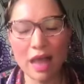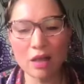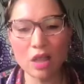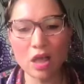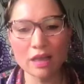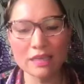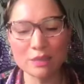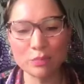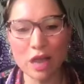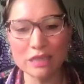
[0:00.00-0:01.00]
how long is
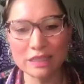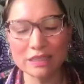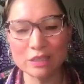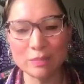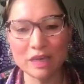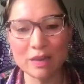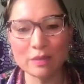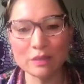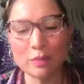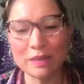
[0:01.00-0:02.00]
the process to become
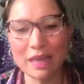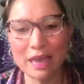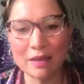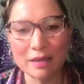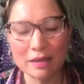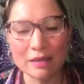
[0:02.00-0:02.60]
a sommelier?